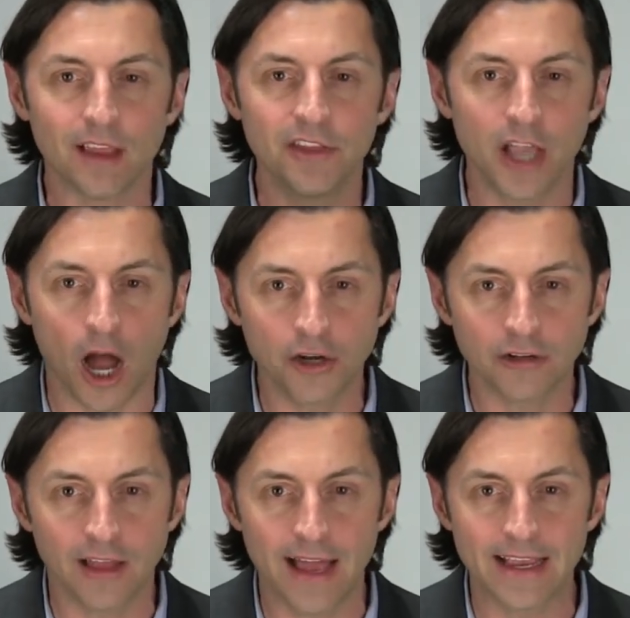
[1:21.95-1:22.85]
The
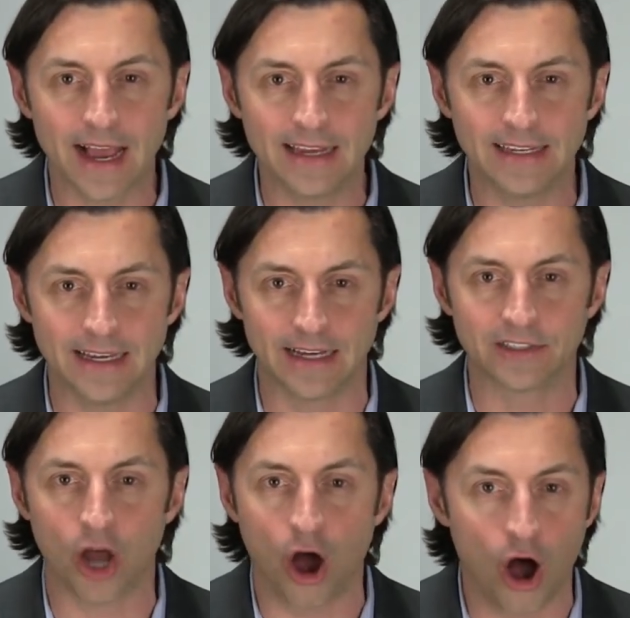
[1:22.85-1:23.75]
underlying idea
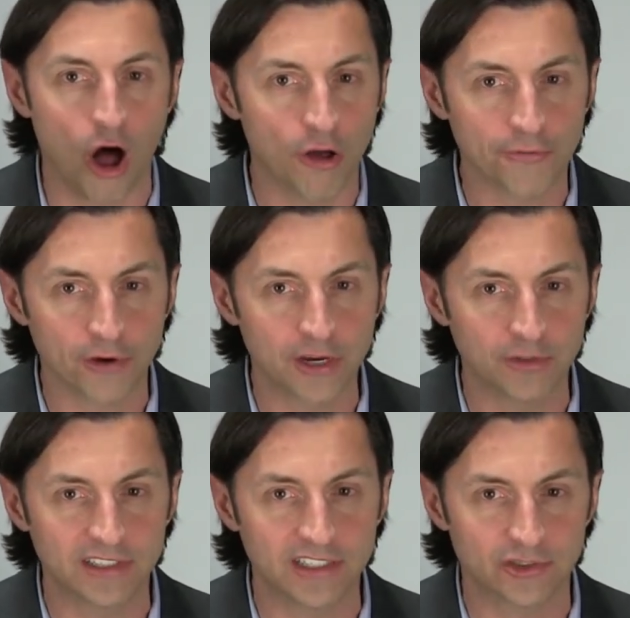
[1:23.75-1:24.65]
to all
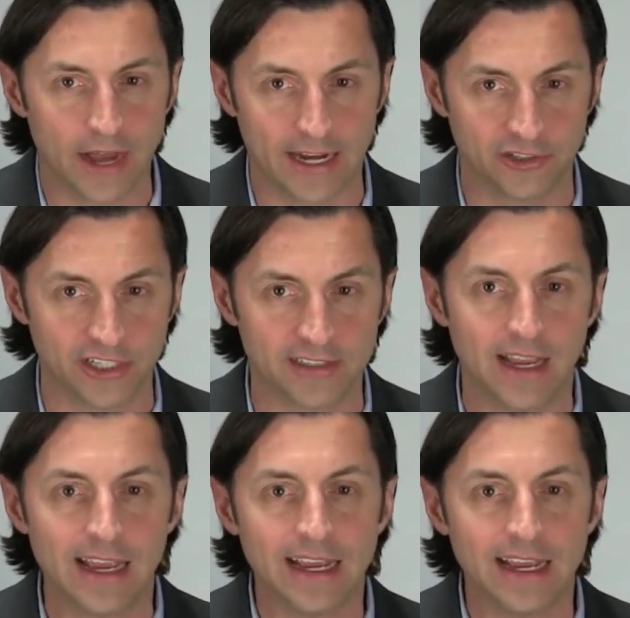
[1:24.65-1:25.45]
frequency strategies